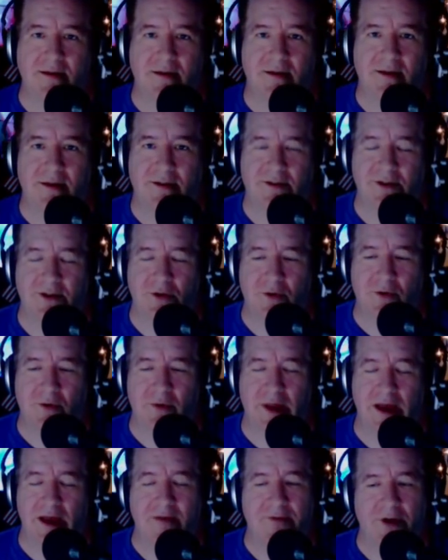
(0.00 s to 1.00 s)
So what
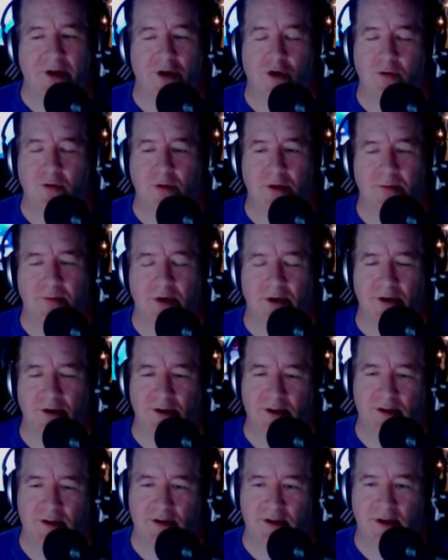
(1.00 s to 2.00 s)
we have in our home
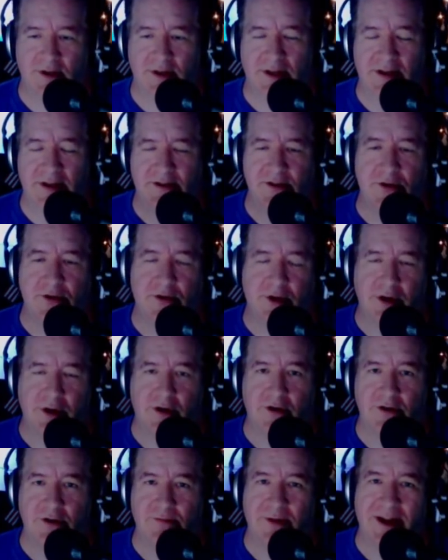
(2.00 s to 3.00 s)
computers is at least 30
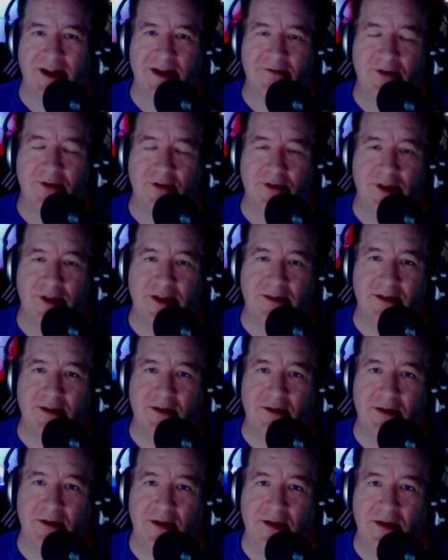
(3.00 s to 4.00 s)
years, but I've heard that
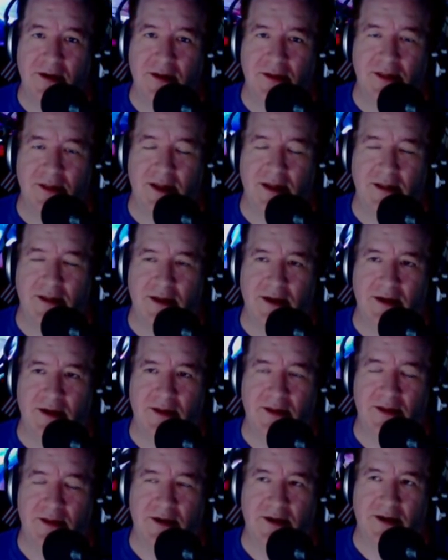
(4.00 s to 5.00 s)

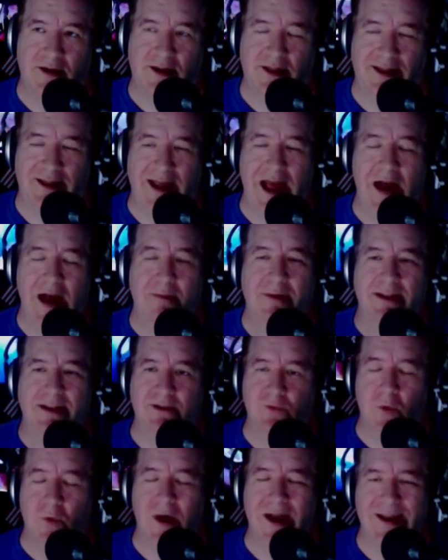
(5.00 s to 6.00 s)
the gap
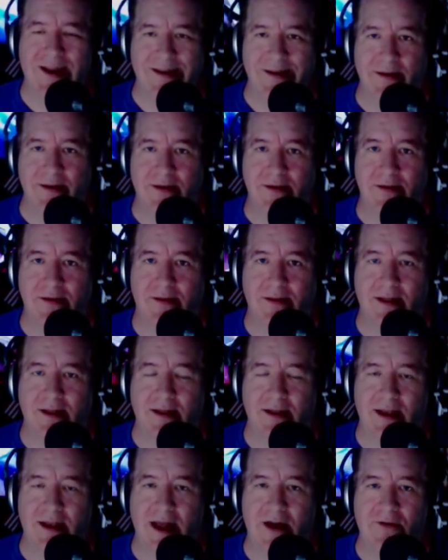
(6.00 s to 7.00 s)
has widened,
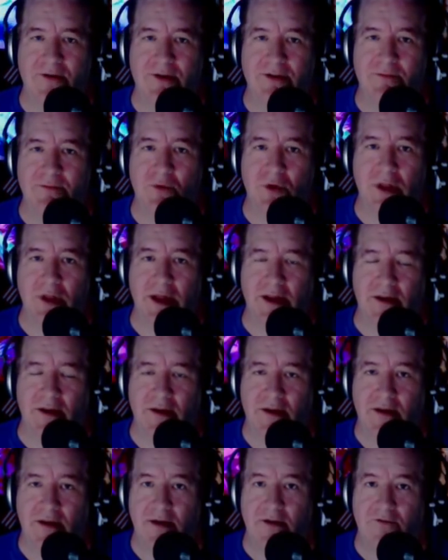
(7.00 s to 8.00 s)
that now it's more like
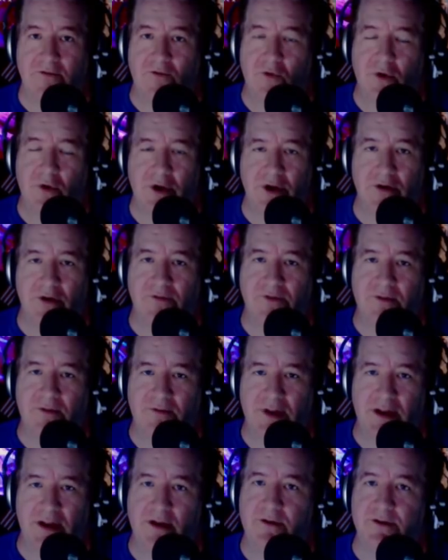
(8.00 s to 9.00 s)
40 or
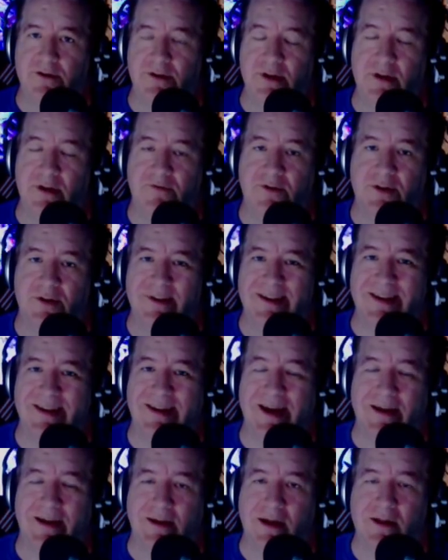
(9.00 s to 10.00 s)
50 years difference in
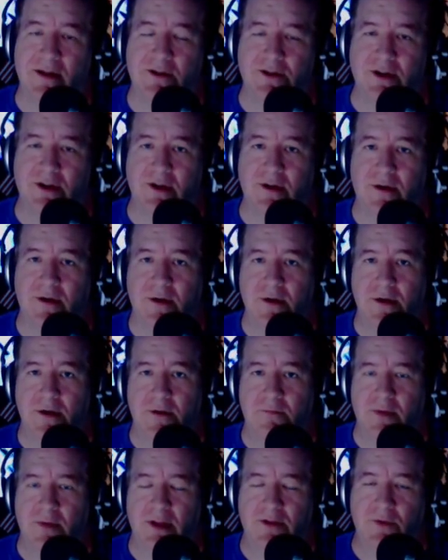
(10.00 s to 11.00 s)
technology
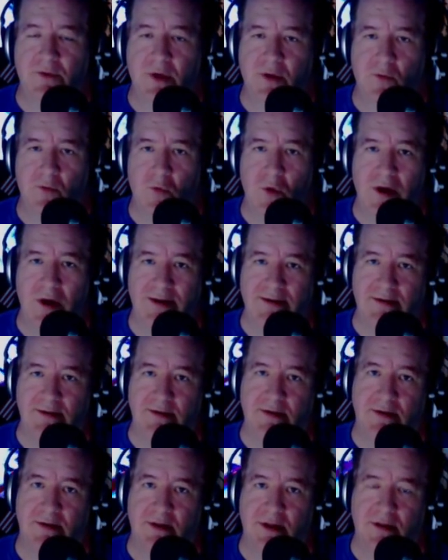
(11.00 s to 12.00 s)
between what
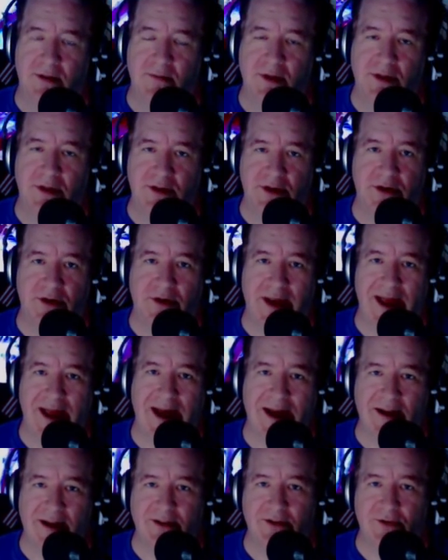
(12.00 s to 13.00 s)
the military
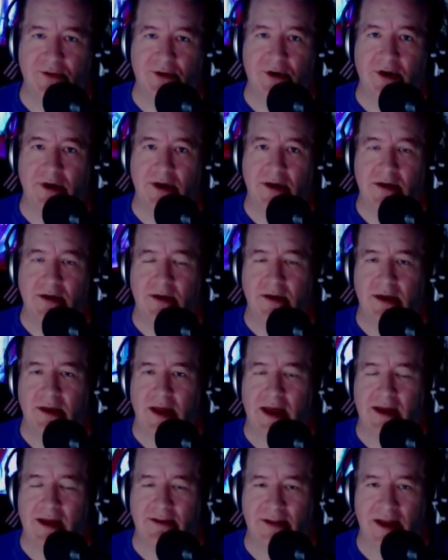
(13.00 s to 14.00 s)
has or
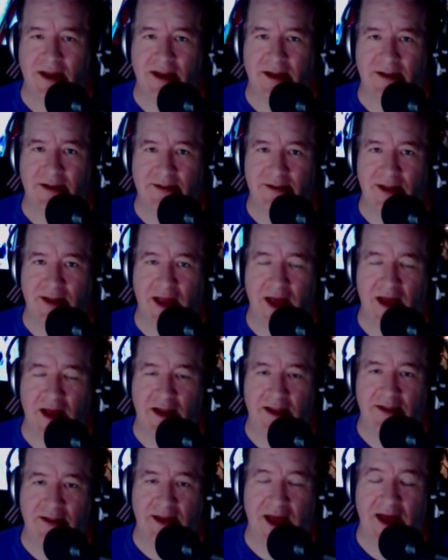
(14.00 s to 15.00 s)
has at
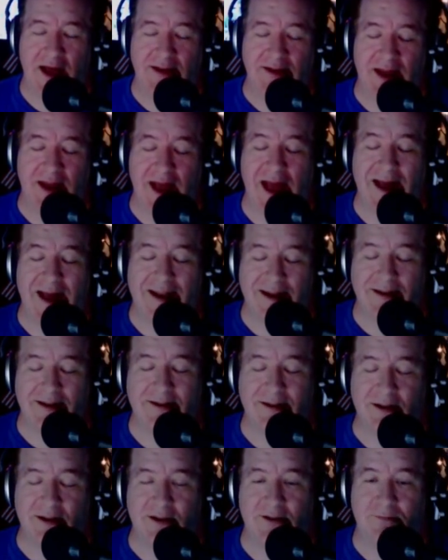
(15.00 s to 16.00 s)

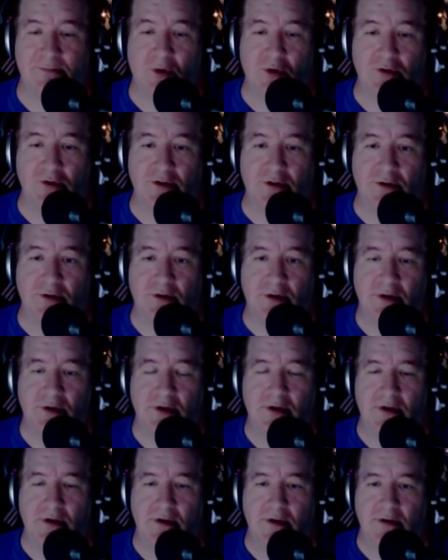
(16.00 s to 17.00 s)
its disposal
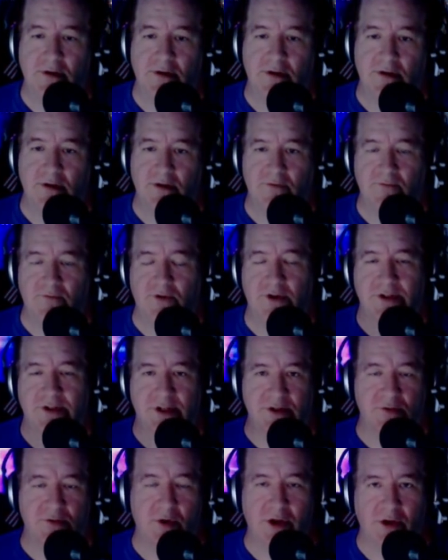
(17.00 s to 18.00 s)

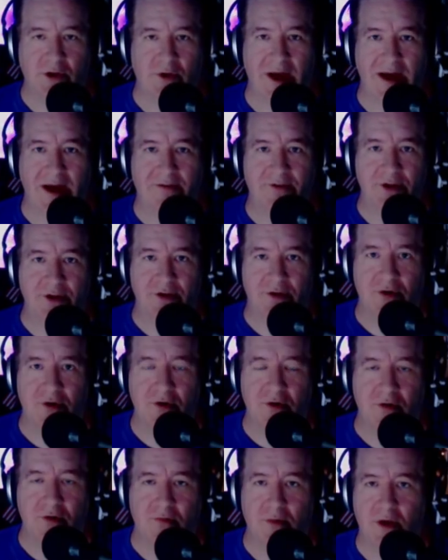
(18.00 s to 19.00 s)
versus what you have in your
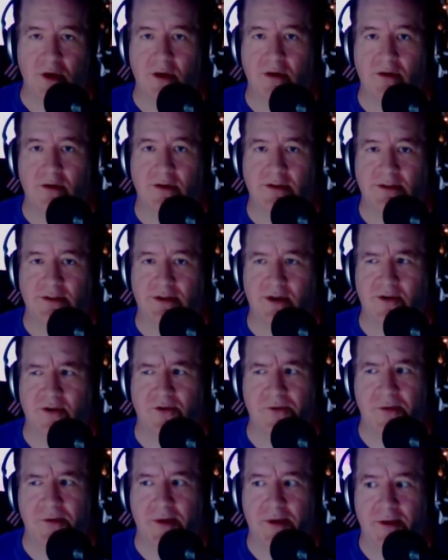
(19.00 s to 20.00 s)
home.
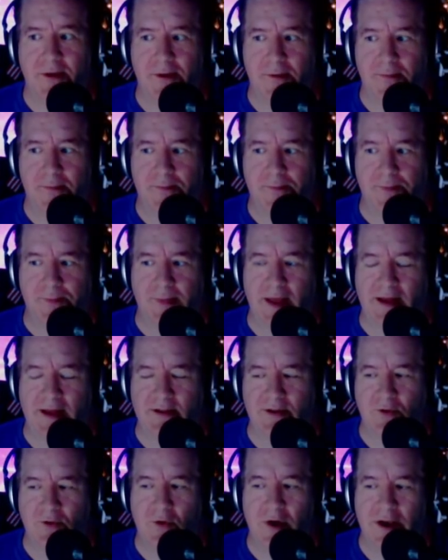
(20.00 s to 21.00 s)
So
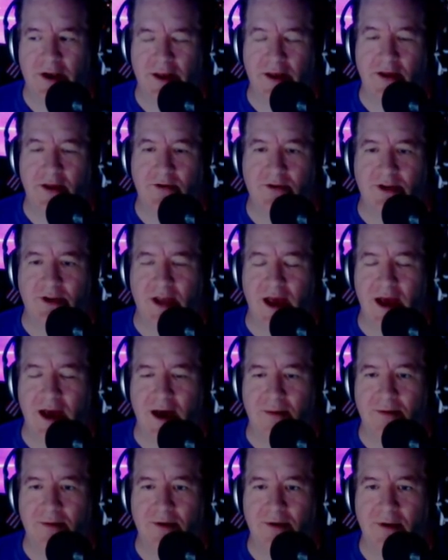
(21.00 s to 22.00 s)
that's quite a huge
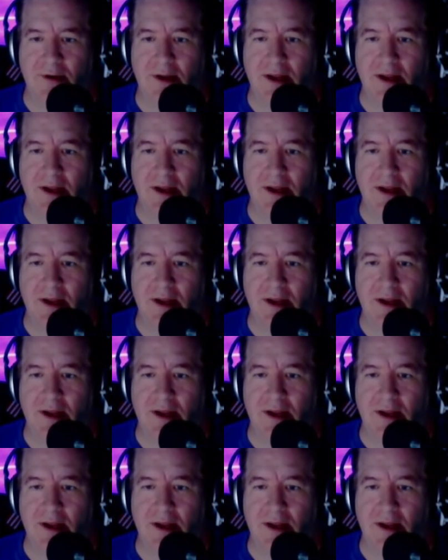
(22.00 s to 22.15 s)
gap.